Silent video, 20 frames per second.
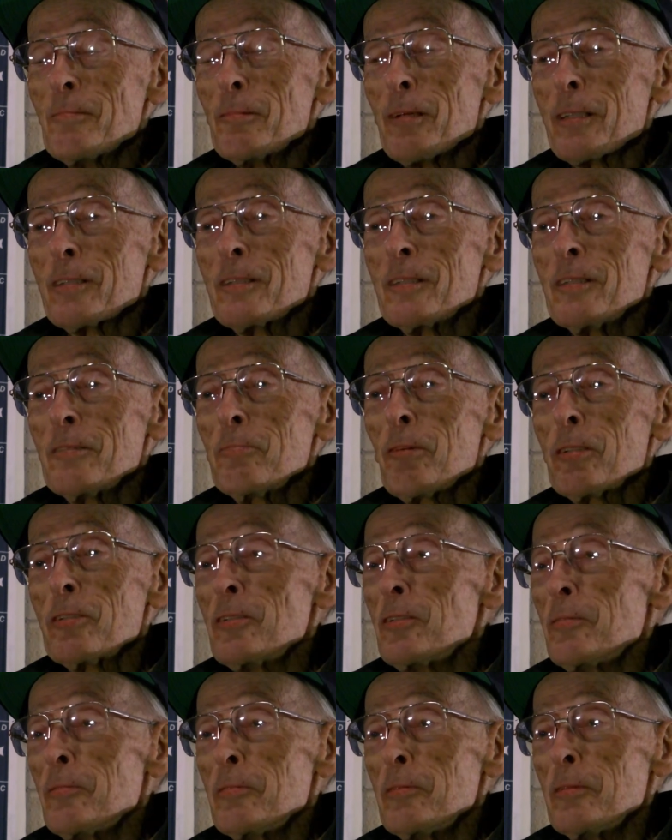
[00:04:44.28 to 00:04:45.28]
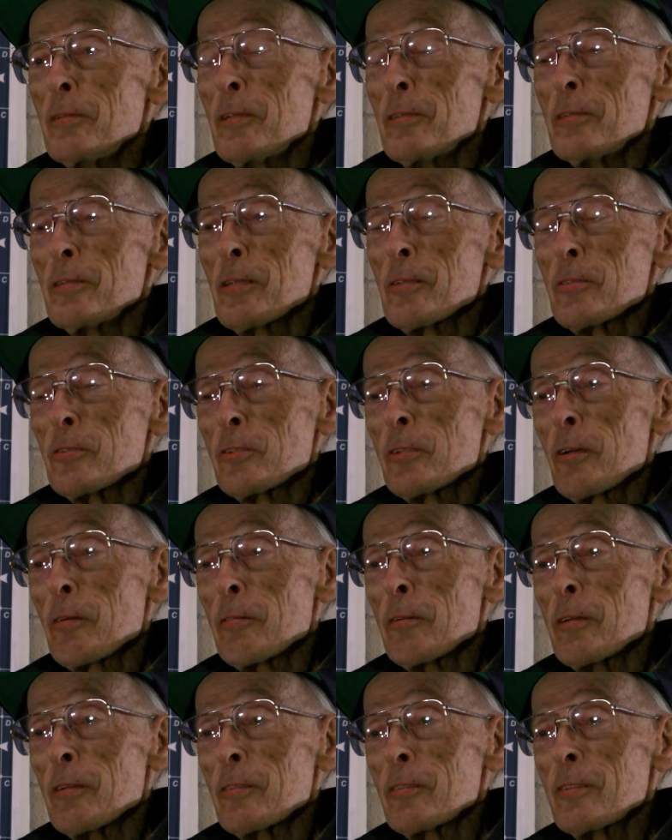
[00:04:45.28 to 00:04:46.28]
but it wasn't nothing
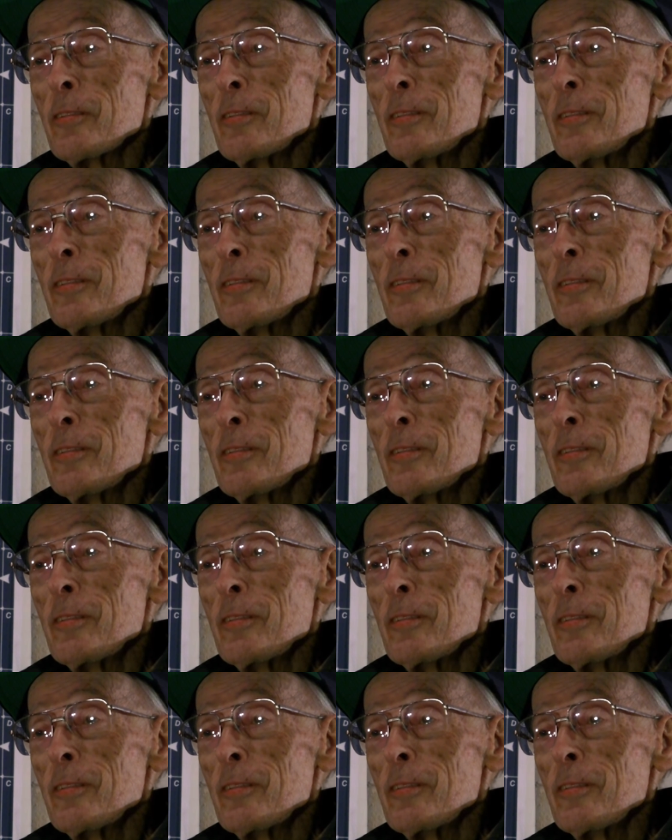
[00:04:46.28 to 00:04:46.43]
serious.